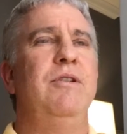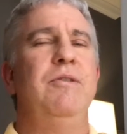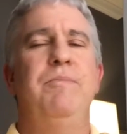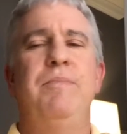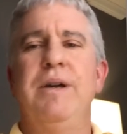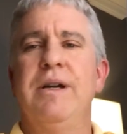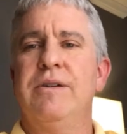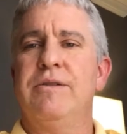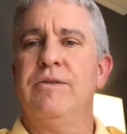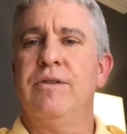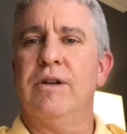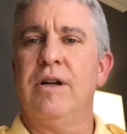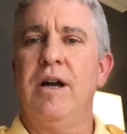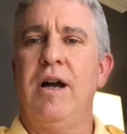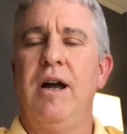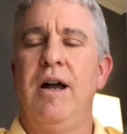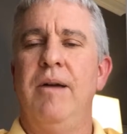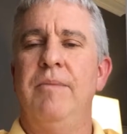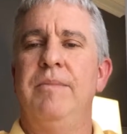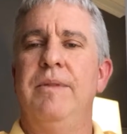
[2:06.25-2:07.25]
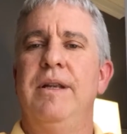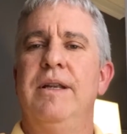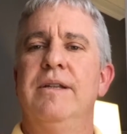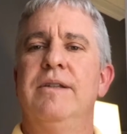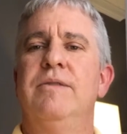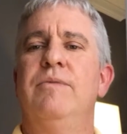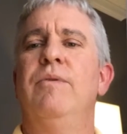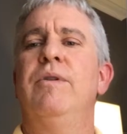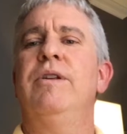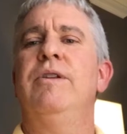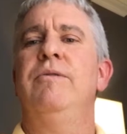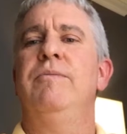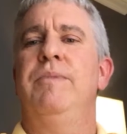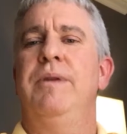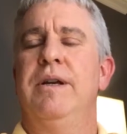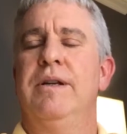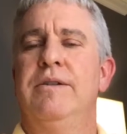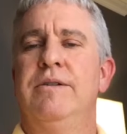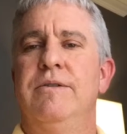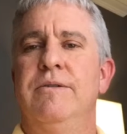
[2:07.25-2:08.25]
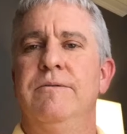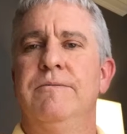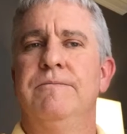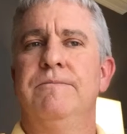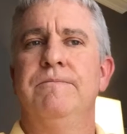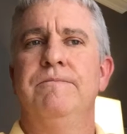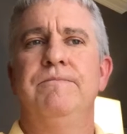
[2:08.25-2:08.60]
you picture calmness, what do you picture?